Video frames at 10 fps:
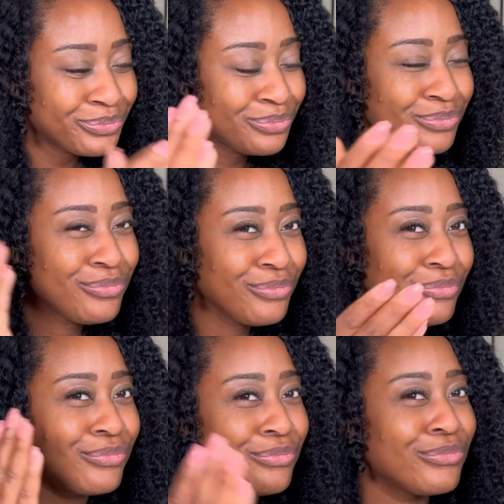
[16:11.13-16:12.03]

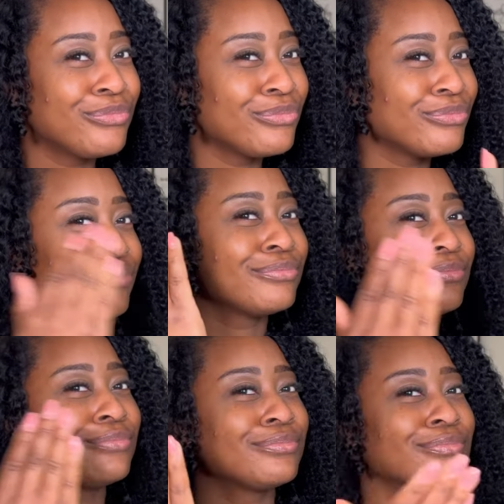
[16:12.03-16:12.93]
Nobody speaks.